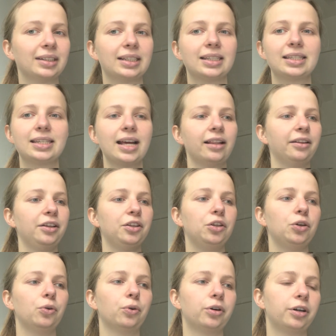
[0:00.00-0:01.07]
selling
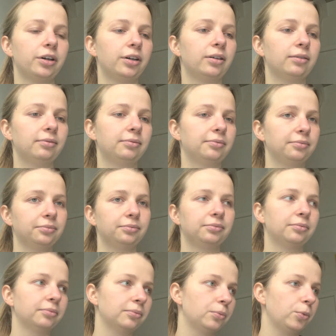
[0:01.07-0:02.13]
your,
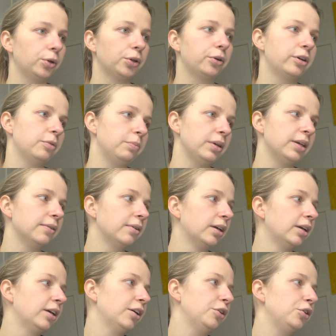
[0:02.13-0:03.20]
what could it be?
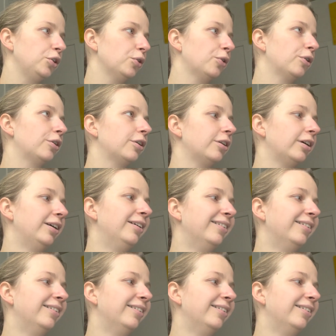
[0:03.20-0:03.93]
Your